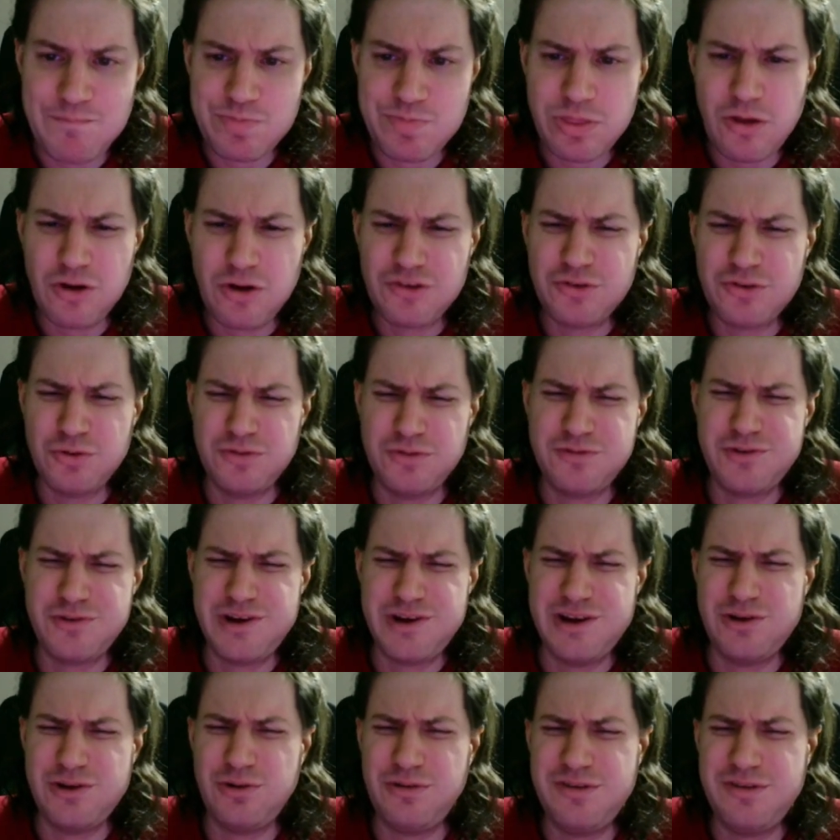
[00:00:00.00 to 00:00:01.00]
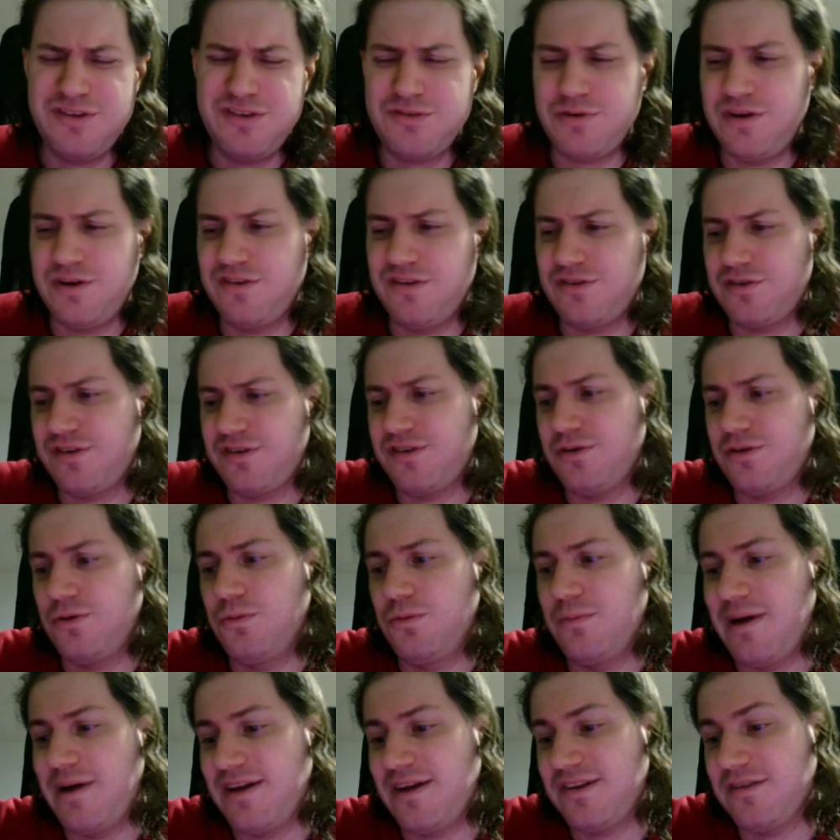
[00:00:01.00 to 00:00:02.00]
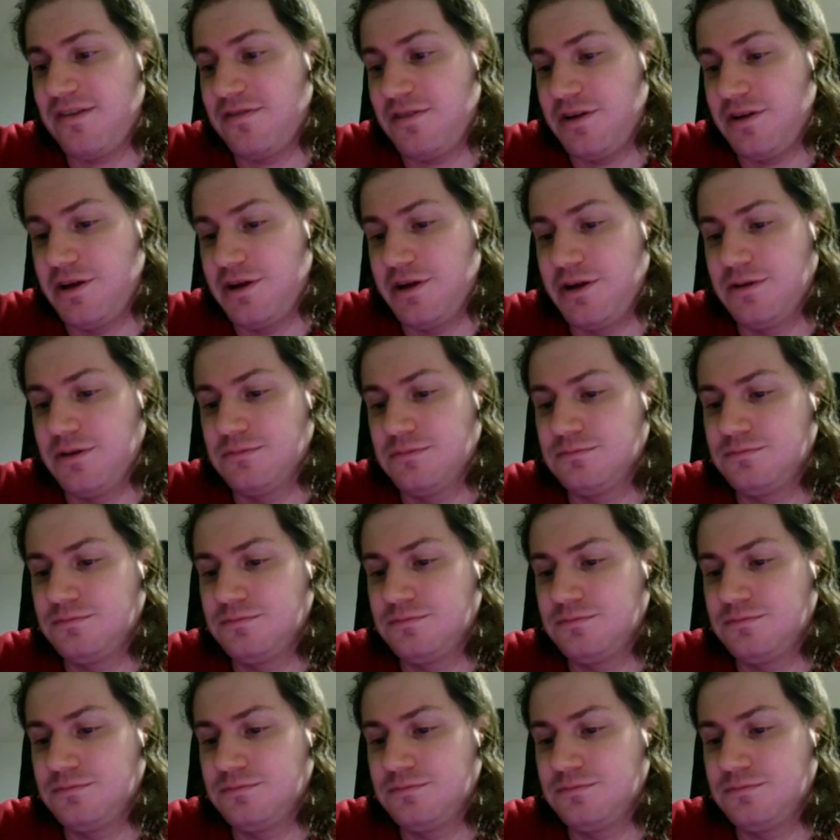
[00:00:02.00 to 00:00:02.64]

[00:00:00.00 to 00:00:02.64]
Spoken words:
Also don't forget all these trains are so massively